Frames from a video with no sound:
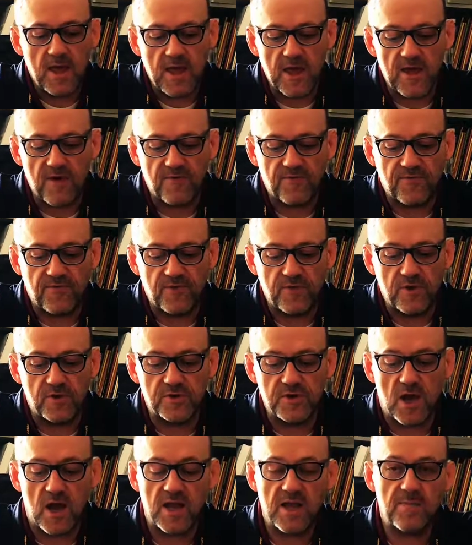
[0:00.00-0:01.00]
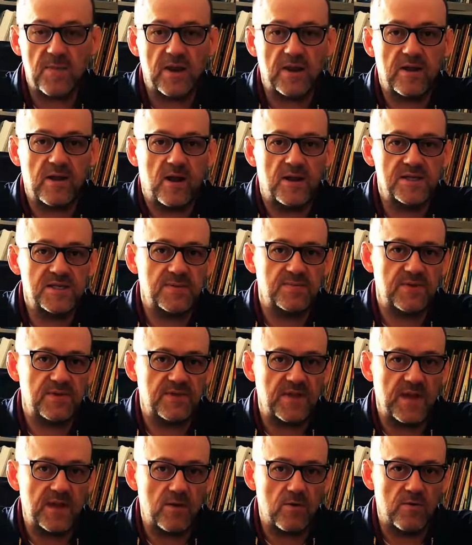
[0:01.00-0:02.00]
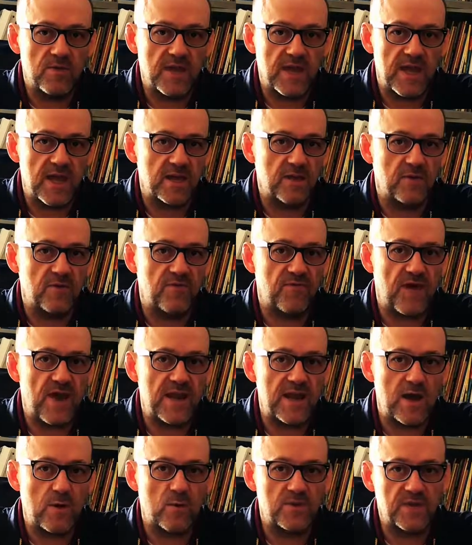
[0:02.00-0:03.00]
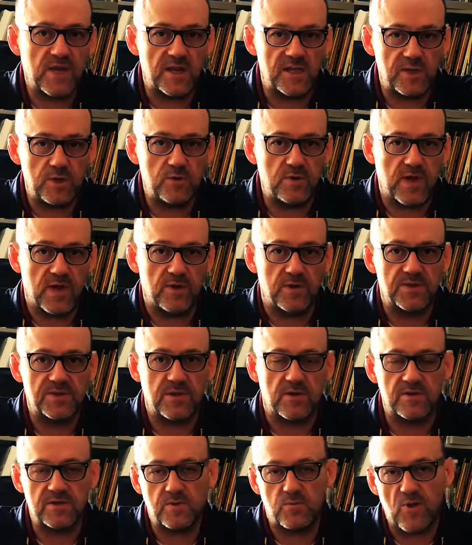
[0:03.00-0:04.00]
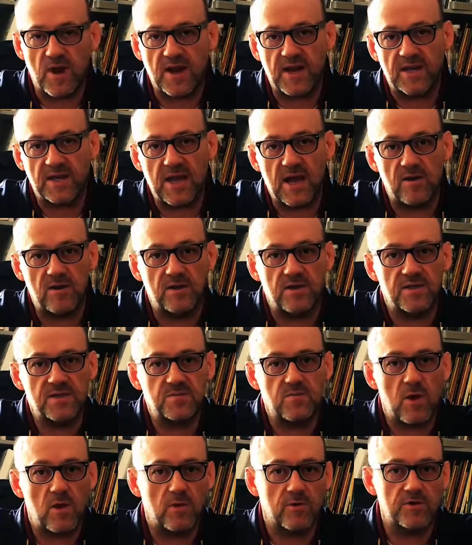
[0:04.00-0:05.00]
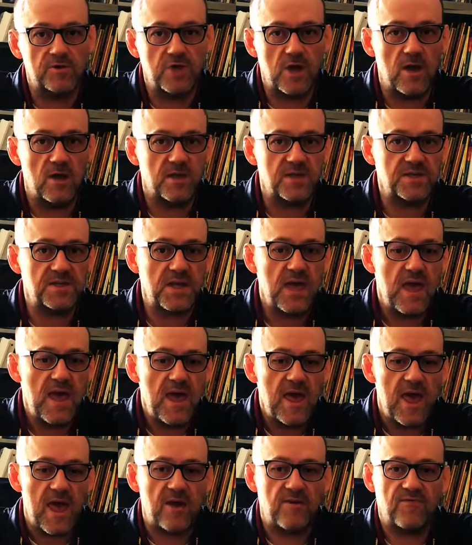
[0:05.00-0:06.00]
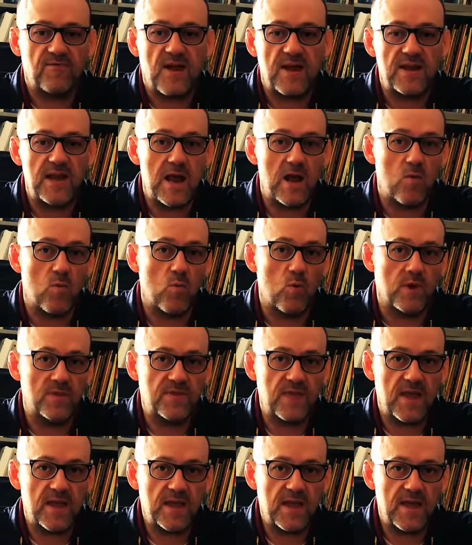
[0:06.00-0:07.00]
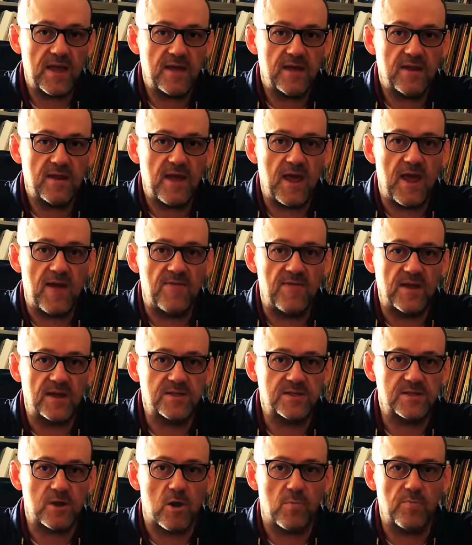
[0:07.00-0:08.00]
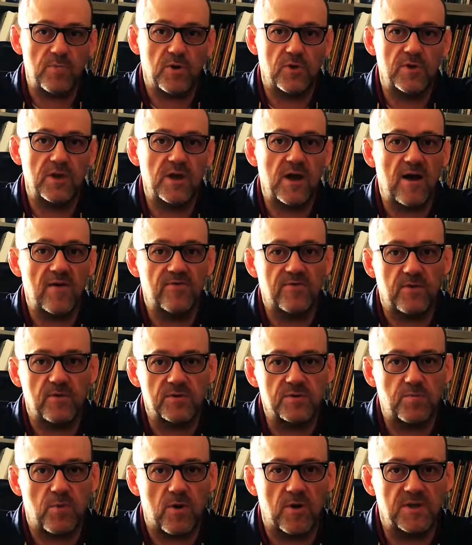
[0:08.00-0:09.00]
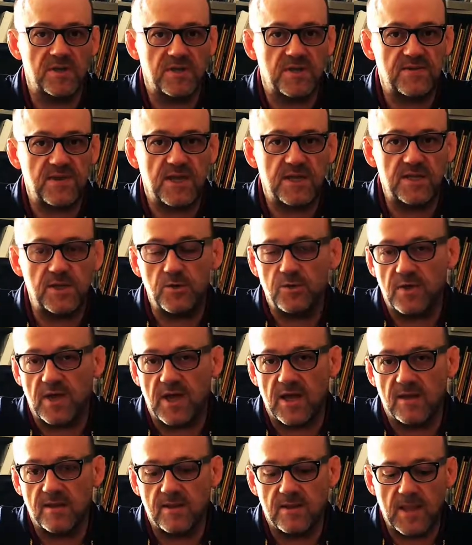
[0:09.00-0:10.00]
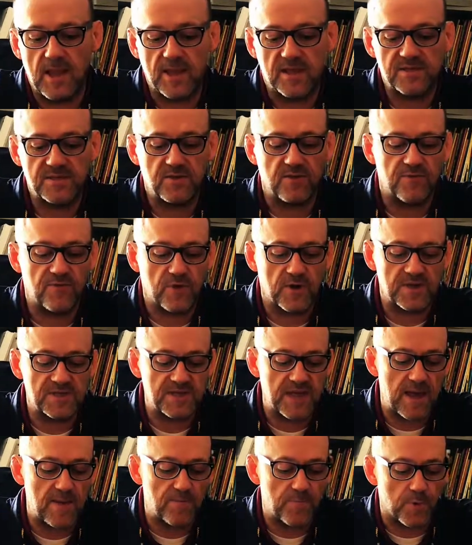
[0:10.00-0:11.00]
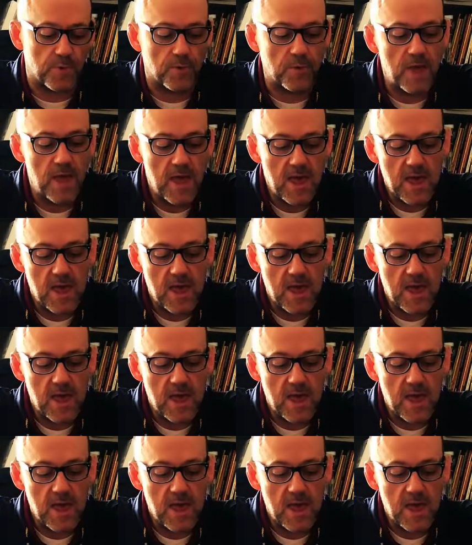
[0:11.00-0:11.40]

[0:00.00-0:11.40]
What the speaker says: if you're talking about a concept that they don't get, you find out what they do get. You start to break it down into smaller chunks and find out what they get, and then start building off those parts that they do get. Like, so for example,